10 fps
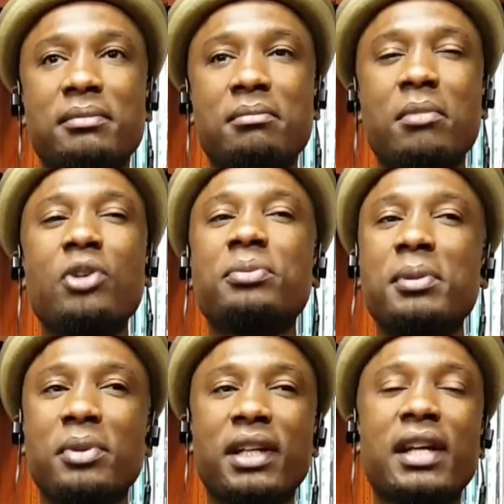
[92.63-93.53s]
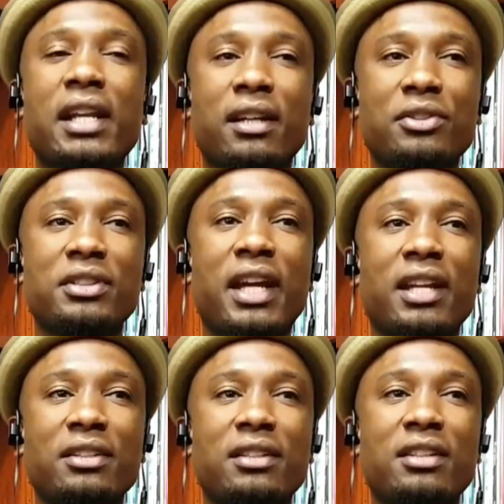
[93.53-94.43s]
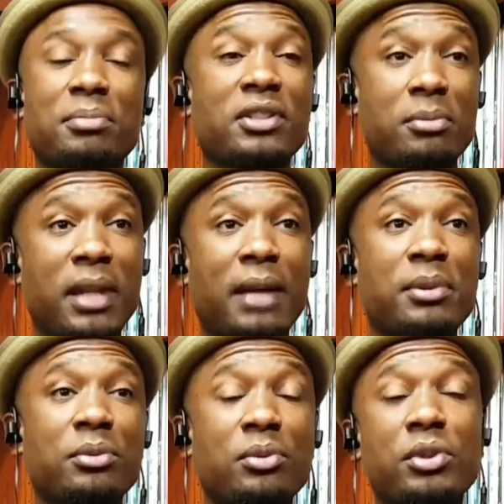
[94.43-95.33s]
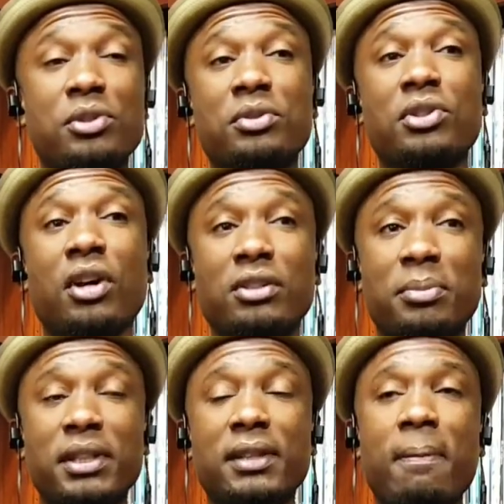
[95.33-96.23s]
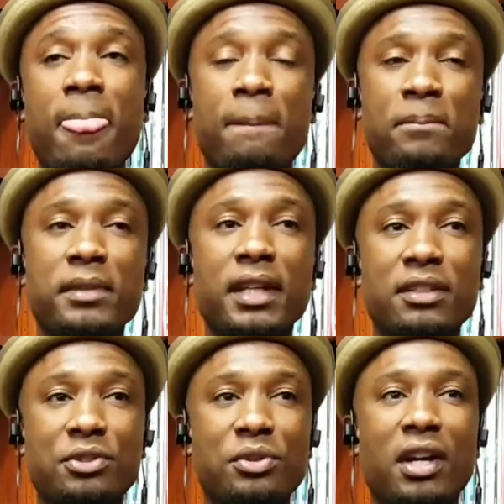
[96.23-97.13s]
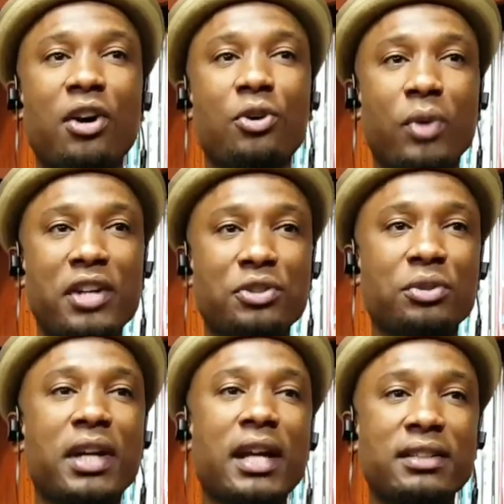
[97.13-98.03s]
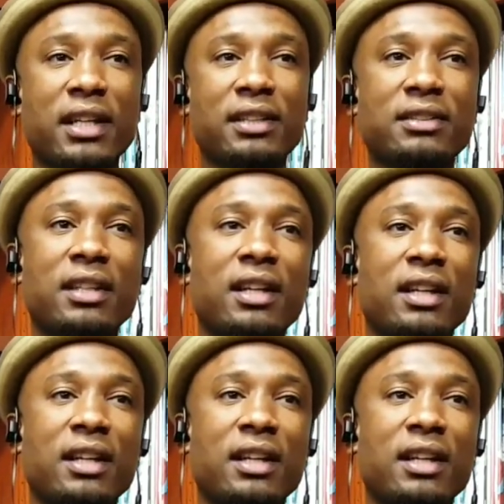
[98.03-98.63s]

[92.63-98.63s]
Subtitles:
Most people can kind of understand, especially black people, when you start to put it into the whole racial context,